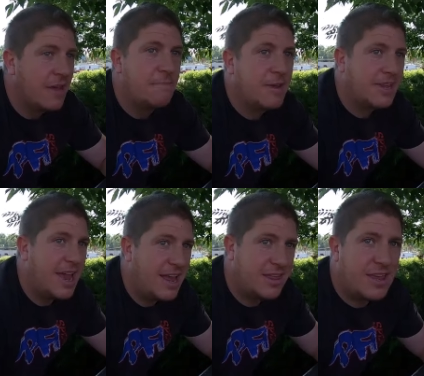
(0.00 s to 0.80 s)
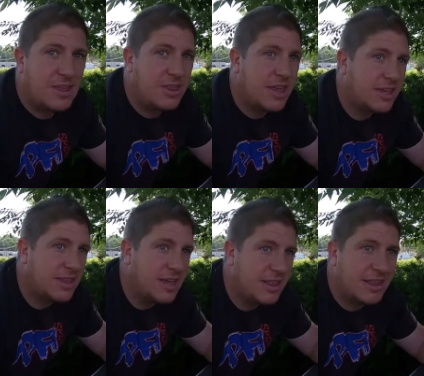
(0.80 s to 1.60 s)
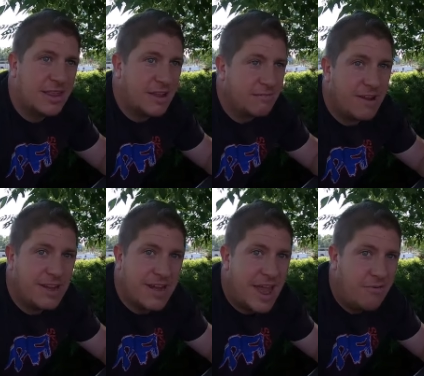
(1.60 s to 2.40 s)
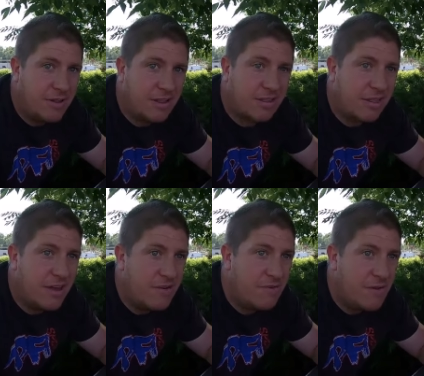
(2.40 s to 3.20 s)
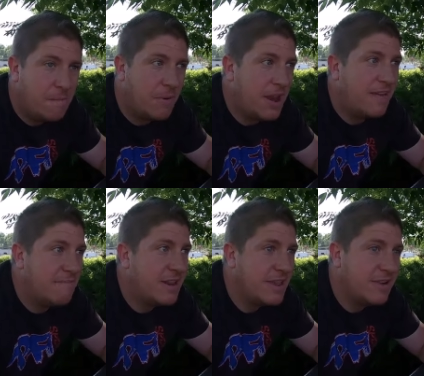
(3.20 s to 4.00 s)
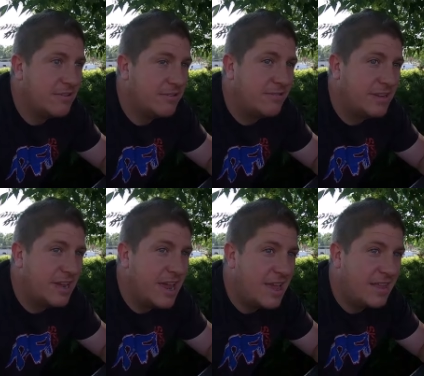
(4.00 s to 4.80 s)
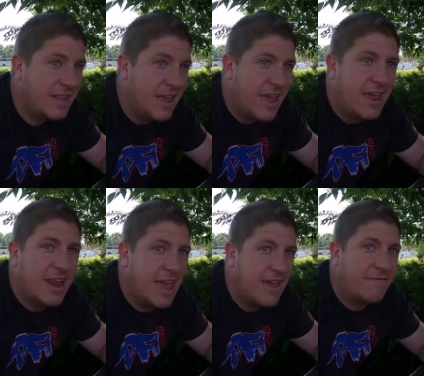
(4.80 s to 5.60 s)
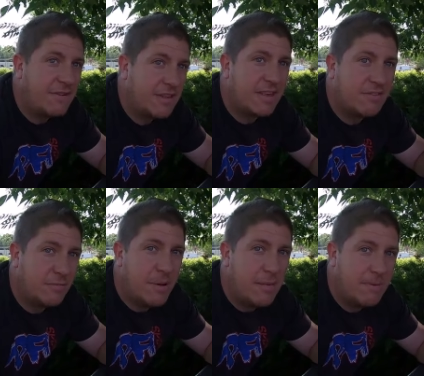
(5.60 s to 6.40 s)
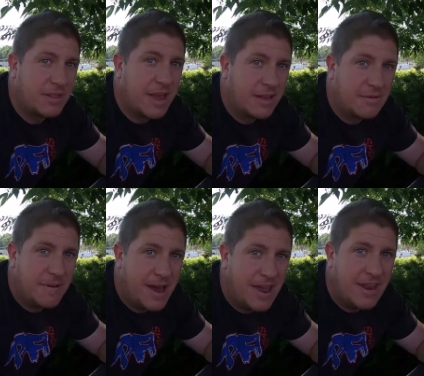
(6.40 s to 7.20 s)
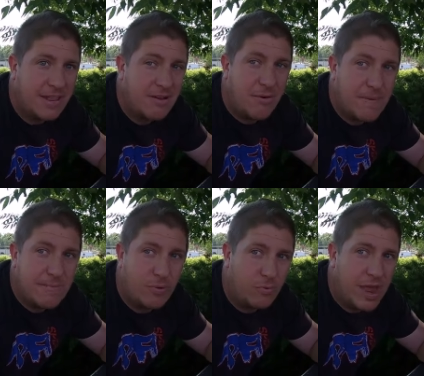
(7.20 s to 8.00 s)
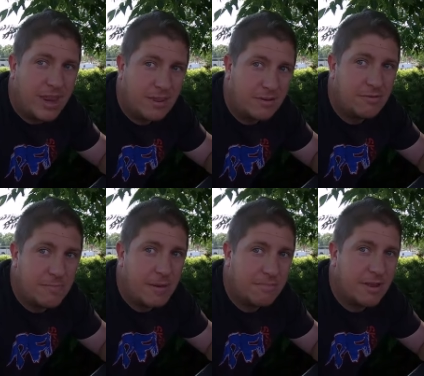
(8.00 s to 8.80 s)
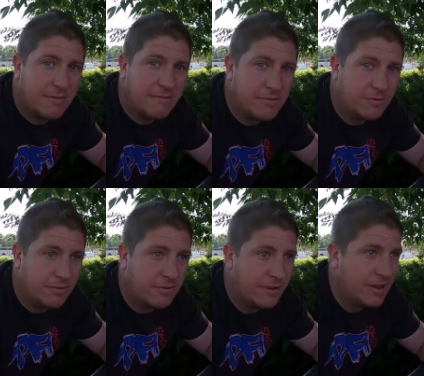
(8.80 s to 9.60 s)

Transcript: A big gas station like this, right now it's slow, but I've been here on days and every single pump is occupied and there are people waiting to pump their fuel